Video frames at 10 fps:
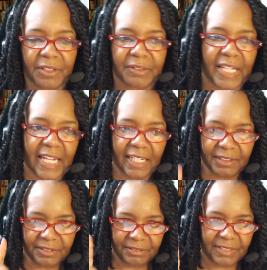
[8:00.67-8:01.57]
Okay,
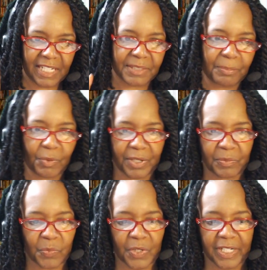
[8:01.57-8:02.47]
that's
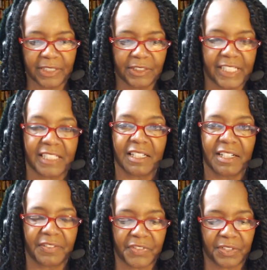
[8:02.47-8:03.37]
point one. He
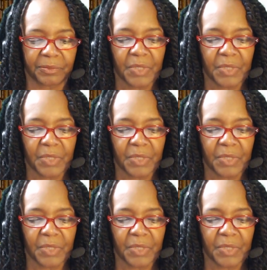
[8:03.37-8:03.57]
loved her.